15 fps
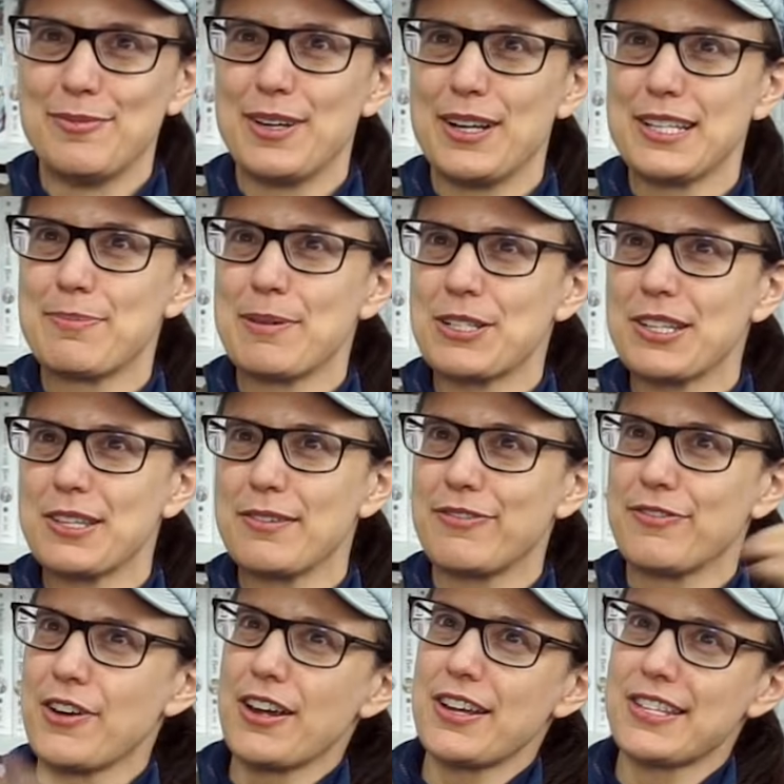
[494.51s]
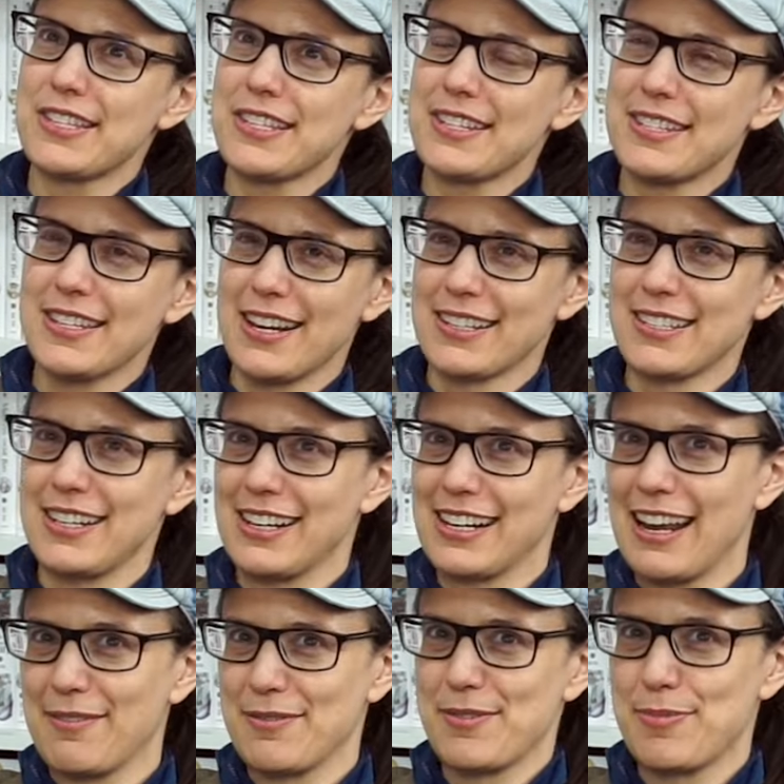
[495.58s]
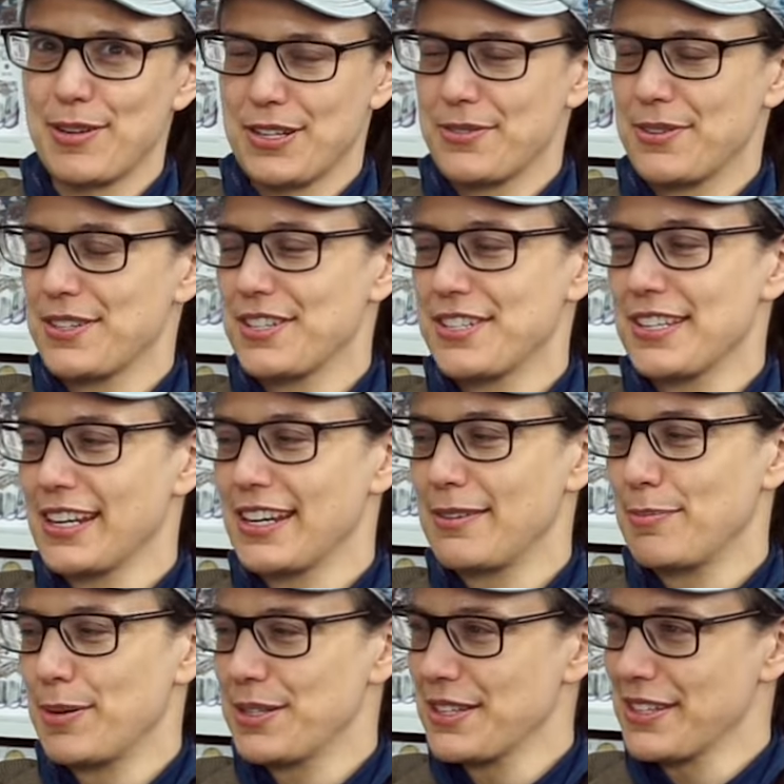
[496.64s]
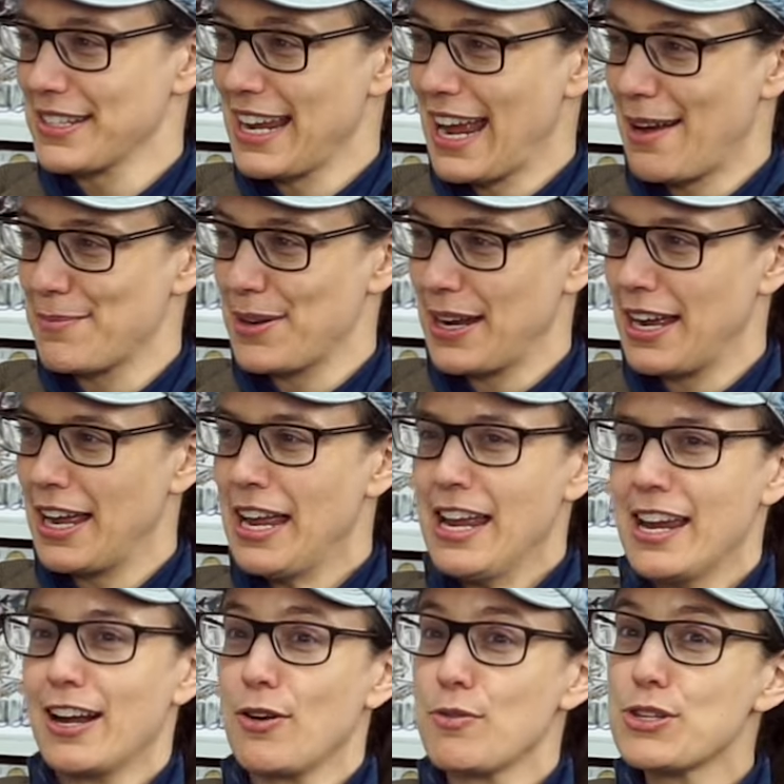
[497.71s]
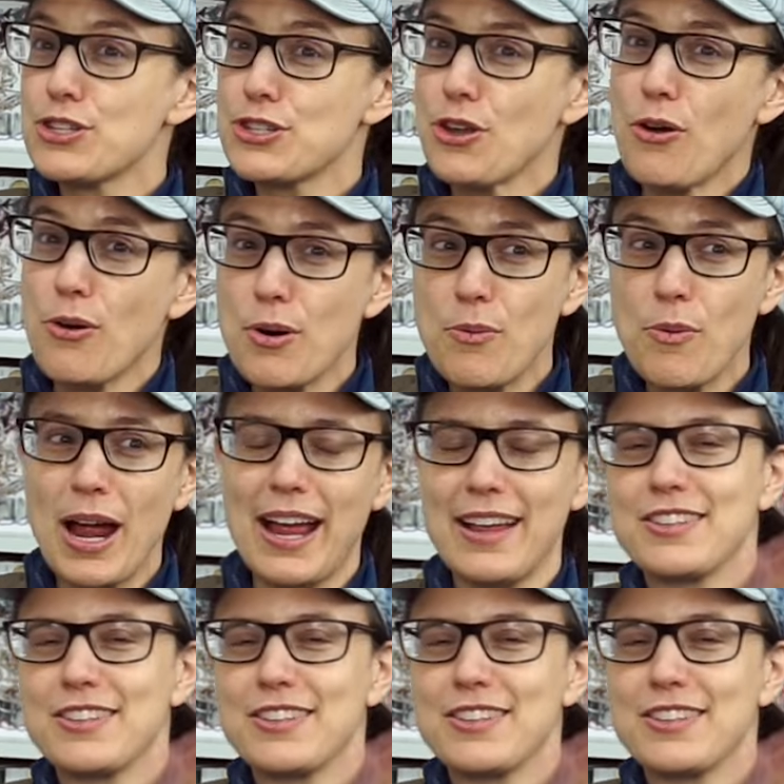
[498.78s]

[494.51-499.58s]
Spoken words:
especially the first sex scene in Captive Prince, which is in Prince's Gambit. And I was so aware.